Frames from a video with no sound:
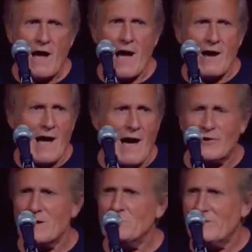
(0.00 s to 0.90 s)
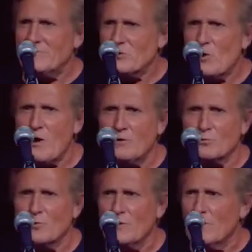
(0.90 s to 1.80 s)
How come you haven't
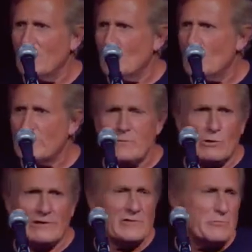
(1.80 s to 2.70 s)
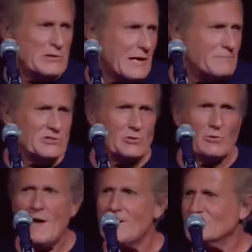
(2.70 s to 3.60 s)
called? What have you been up
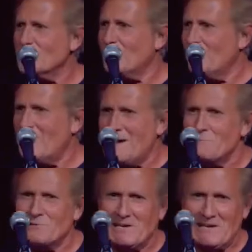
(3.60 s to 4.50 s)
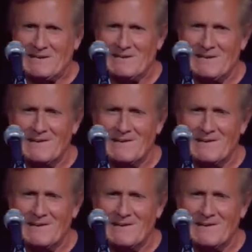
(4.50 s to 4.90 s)
to? How's the family?